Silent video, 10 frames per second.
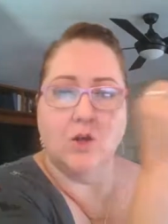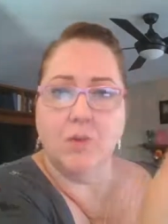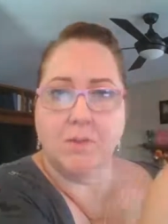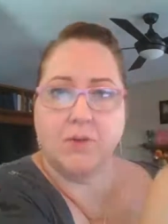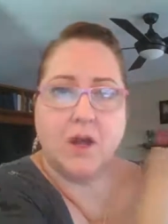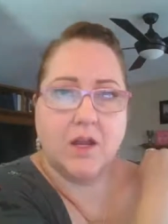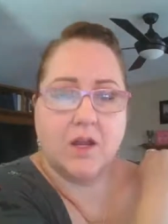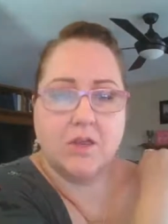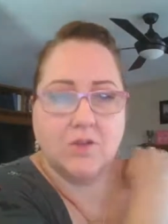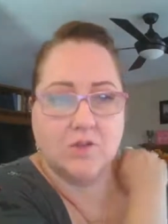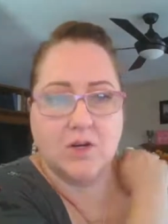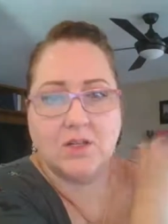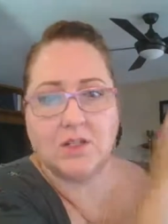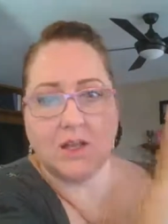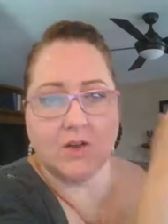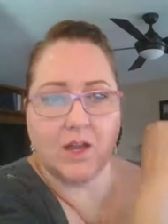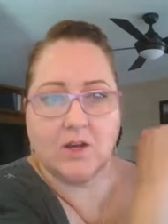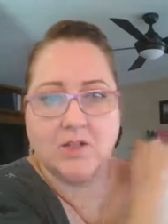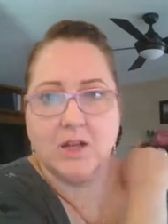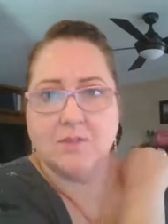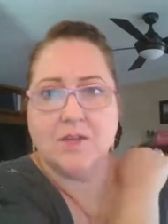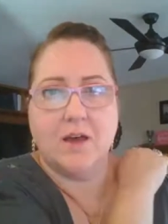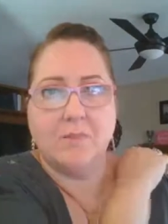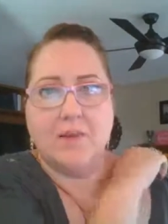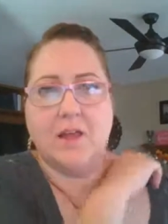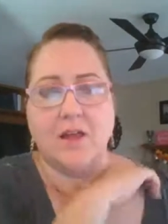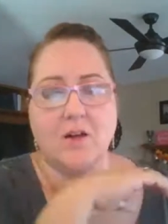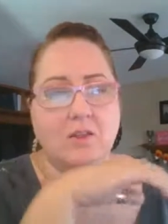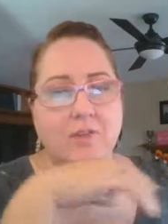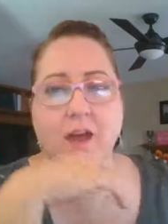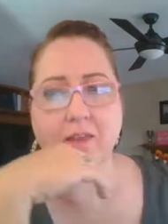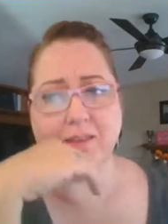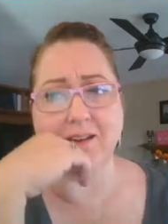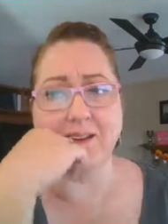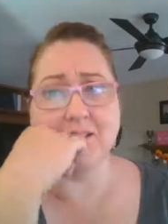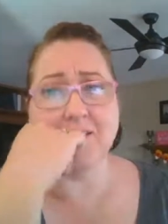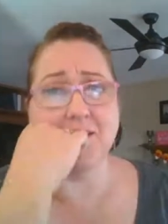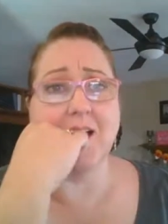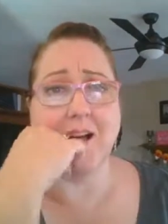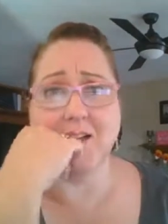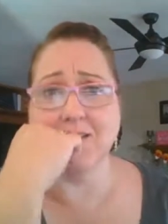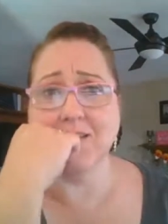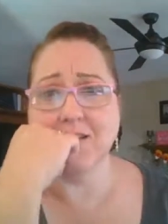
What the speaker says: people knocking on the door and saying, okay, your time's up and like all of that it's a lot.